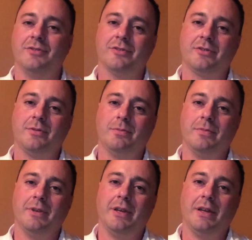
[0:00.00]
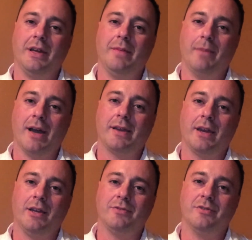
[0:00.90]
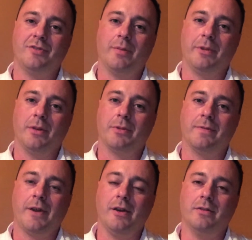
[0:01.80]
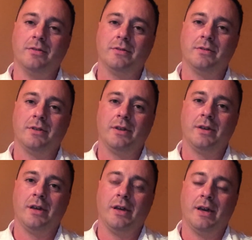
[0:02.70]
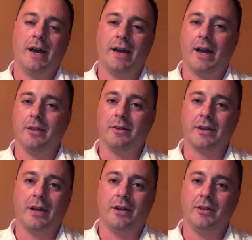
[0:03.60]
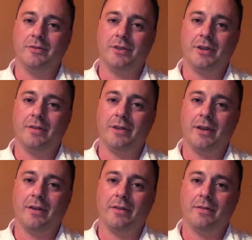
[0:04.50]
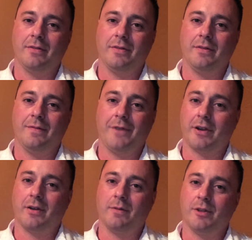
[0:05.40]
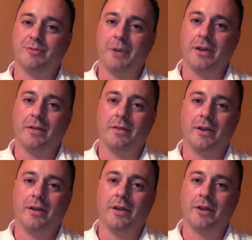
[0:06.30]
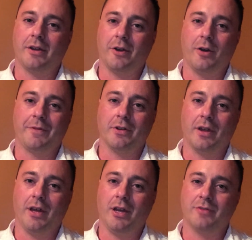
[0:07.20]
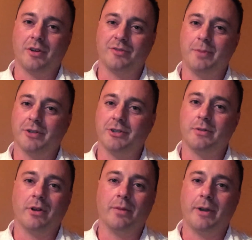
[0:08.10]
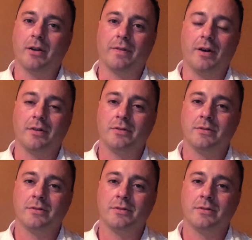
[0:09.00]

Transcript: The system, in my case, has set me up to fail. I, I look at it as they, they figuratively speaking, they, they cut off your legs and expect you to run a marathon